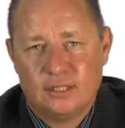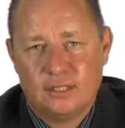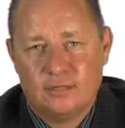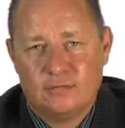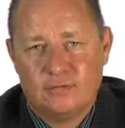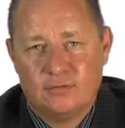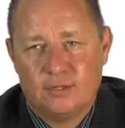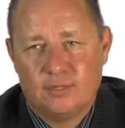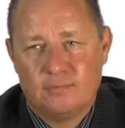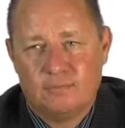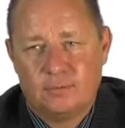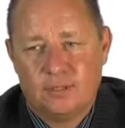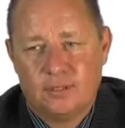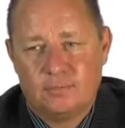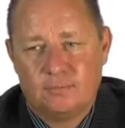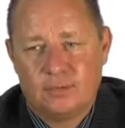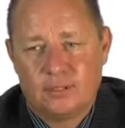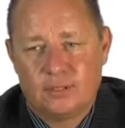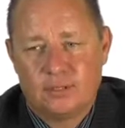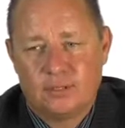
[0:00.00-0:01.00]
for the
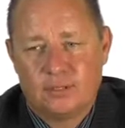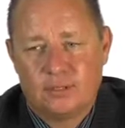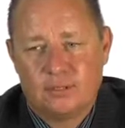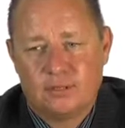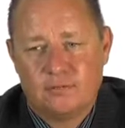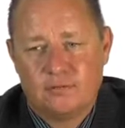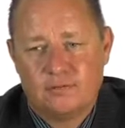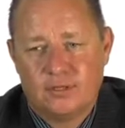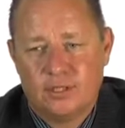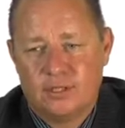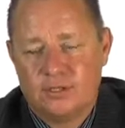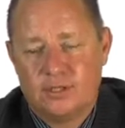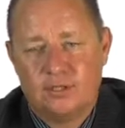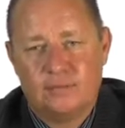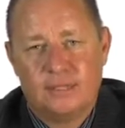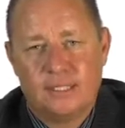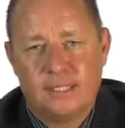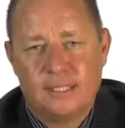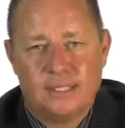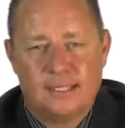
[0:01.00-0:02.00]
purpose of
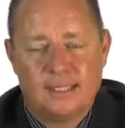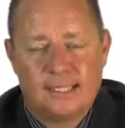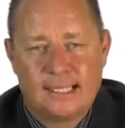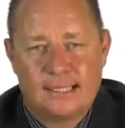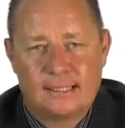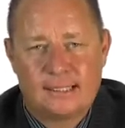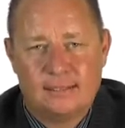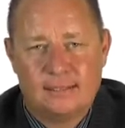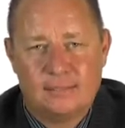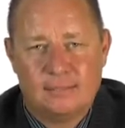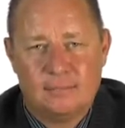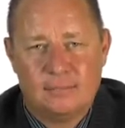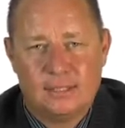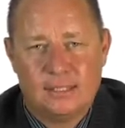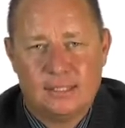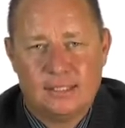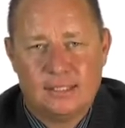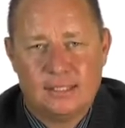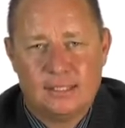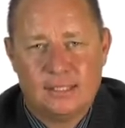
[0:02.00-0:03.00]
determining the tax
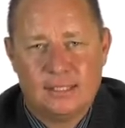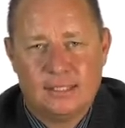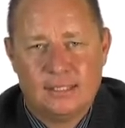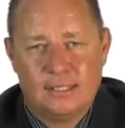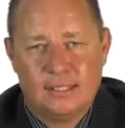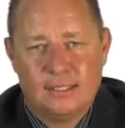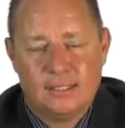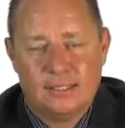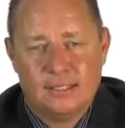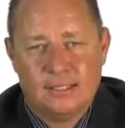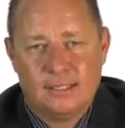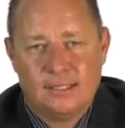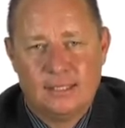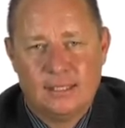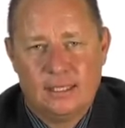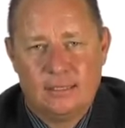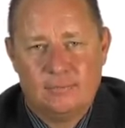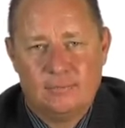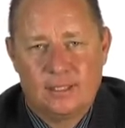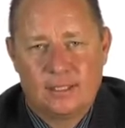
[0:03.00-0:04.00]
liability.
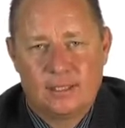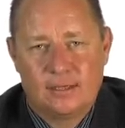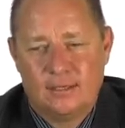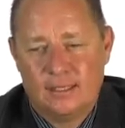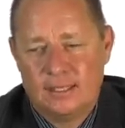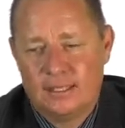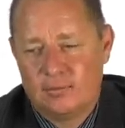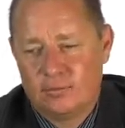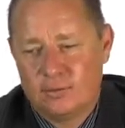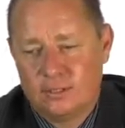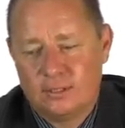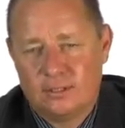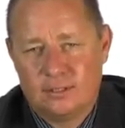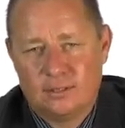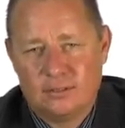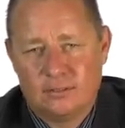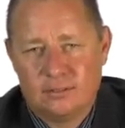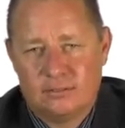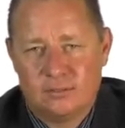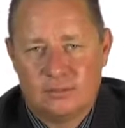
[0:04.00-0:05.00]
The client wants
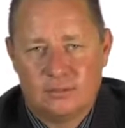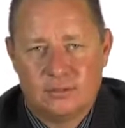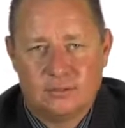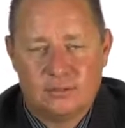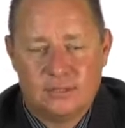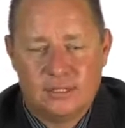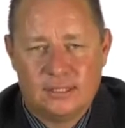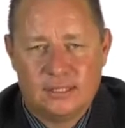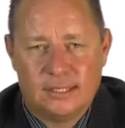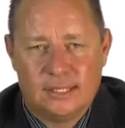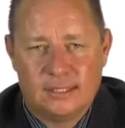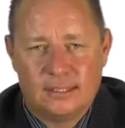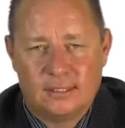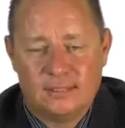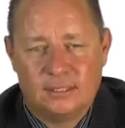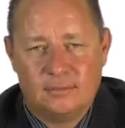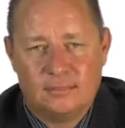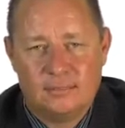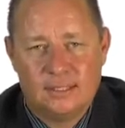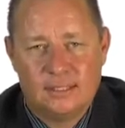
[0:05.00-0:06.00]
to sort his tax
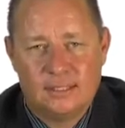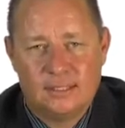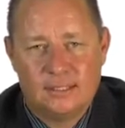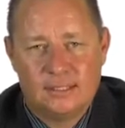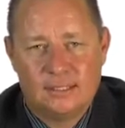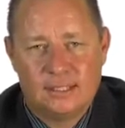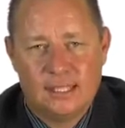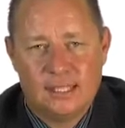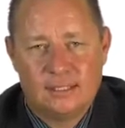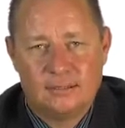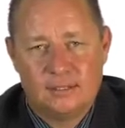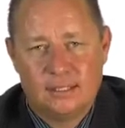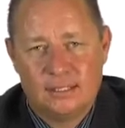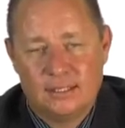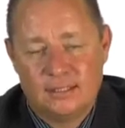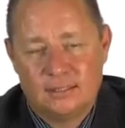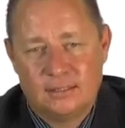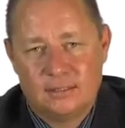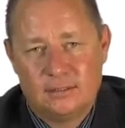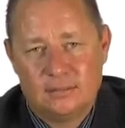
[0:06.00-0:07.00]
liabilities out, and
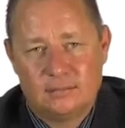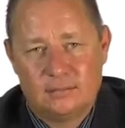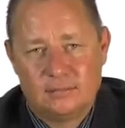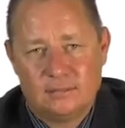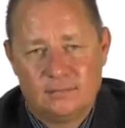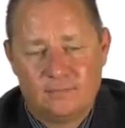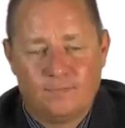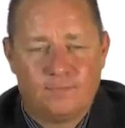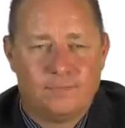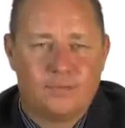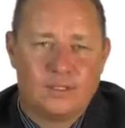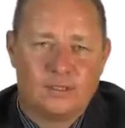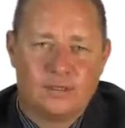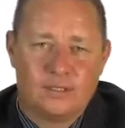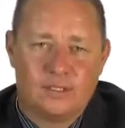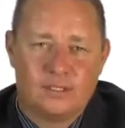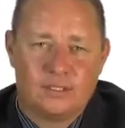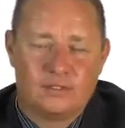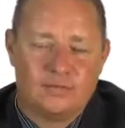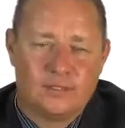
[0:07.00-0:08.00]
he's
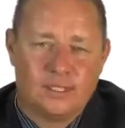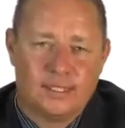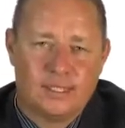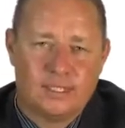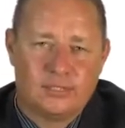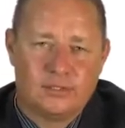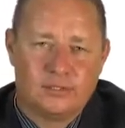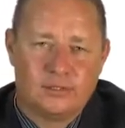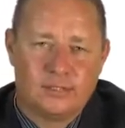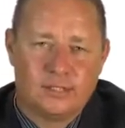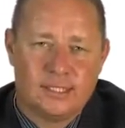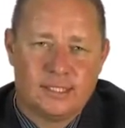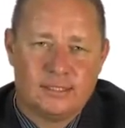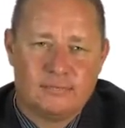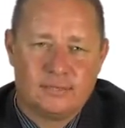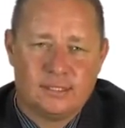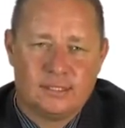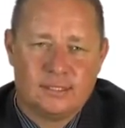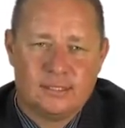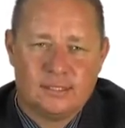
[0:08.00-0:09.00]
got his financial
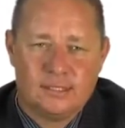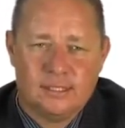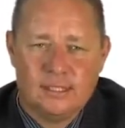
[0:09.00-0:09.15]
statements.